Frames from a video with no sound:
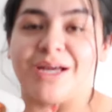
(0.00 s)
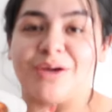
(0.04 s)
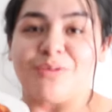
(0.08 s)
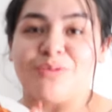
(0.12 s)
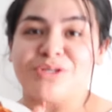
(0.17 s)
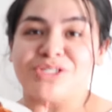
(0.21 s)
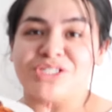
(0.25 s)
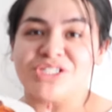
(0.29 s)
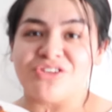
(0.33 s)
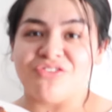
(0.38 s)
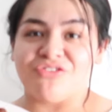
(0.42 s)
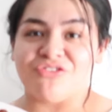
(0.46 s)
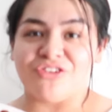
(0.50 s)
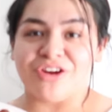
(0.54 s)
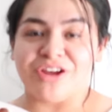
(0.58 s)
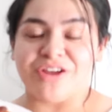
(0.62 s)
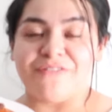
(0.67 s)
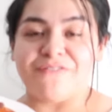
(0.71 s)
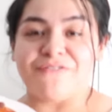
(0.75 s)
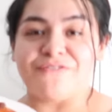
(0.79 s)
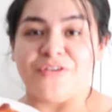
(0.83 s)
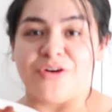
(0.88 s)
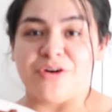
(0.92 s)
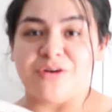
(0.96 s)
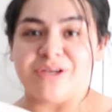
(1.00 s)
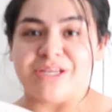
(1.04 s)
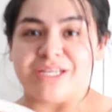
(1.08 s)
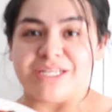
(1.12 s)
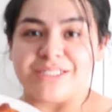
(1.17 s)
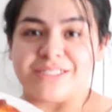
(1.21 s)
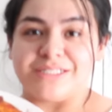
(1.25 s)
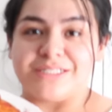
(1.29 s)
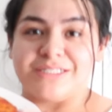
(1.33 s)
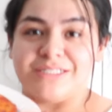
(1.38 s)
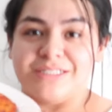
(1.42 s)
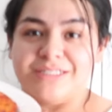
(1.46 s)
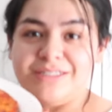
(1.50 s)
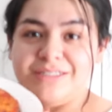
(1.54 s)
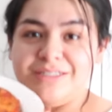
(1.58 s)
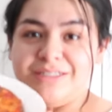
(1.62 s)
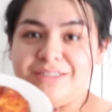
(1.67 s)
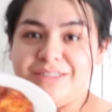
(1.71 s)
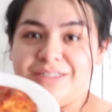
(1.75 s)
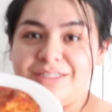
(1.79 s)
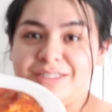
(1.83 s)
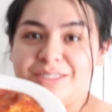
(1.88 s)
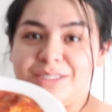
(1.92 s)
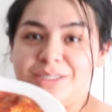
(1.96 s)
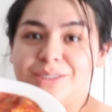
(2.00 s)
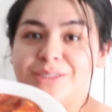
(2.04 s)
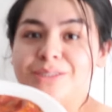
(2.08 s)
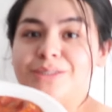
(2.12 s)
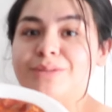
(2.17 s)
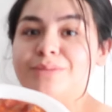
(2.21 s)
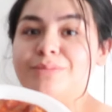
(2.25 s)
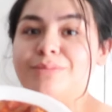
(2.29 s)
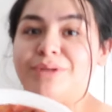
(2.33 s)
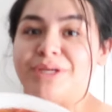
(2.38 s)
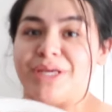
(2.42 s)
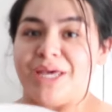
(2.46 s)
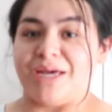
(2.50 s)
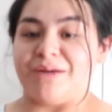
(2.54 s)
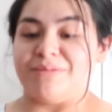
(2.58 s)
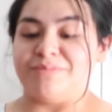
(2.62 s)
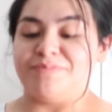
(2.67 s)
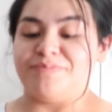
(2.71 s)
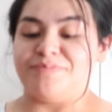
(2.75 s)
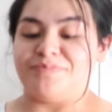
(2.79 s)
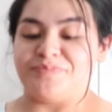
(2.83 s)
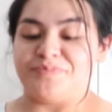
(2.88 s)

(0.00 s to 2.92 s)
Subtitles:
I wish it's freaking focused. But yeah.